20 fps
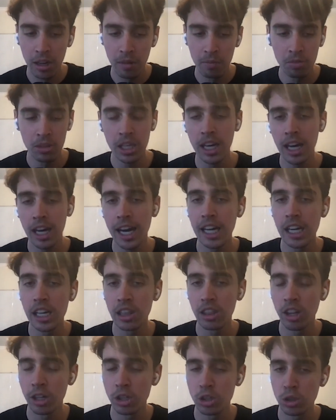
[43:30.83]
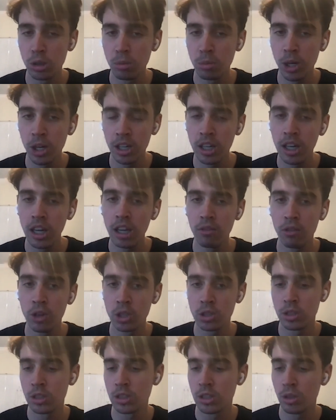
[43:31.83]
the high-end luxury market
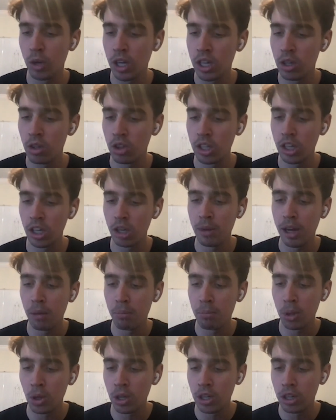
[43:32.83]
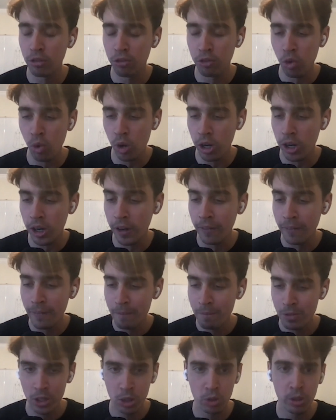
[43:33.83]
versus the way you think about building for
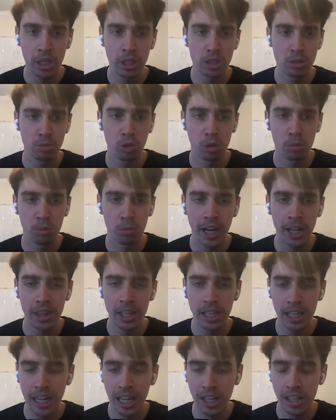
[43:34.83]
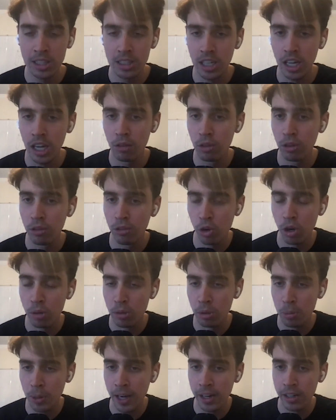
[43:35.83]
creators more broadly, and how that's kind of informed the
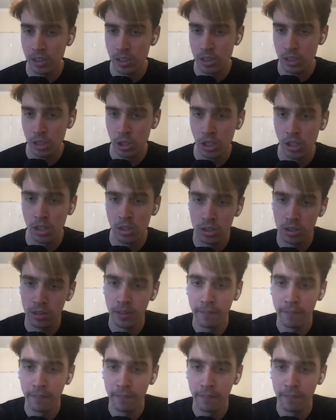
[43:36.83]
product decisions.